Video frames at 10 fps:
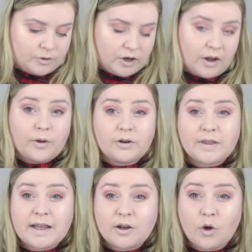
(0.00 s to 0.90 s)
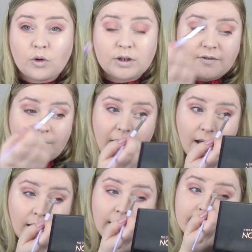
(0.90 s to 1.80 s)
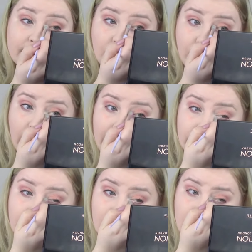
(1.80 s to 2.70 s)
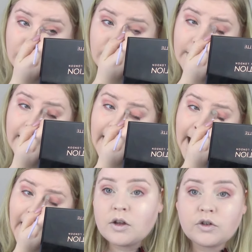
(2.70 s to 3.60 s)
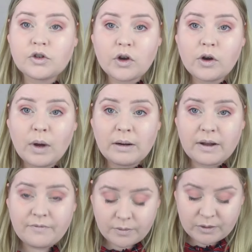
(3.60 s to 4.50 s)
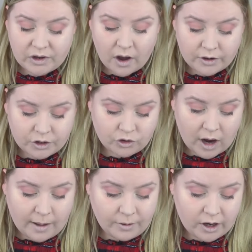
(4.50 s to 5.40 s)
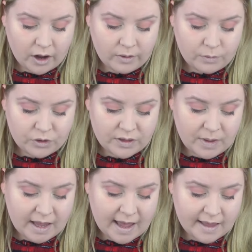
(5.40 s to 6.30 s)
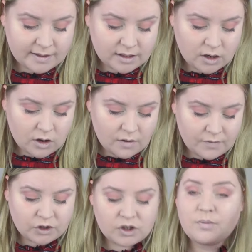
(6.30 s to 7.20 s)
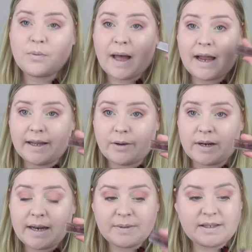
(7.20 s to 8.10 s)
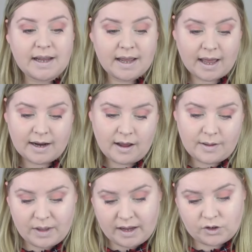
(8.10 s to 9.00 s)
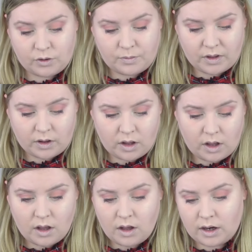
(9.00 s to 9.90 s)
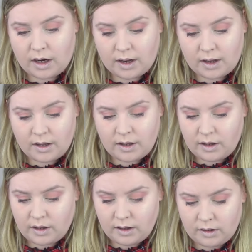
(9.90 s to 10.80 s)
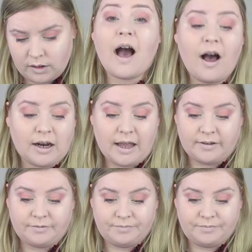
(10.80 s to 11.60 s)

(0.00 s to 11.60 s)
just going to go on the inner corners of my eyes and brighten them up a bit. So while I'm waiting for the mascara to dry, I'm going to go in with the PS Love Super Matte Liquid Lipstick, and I picked up the colour Carla.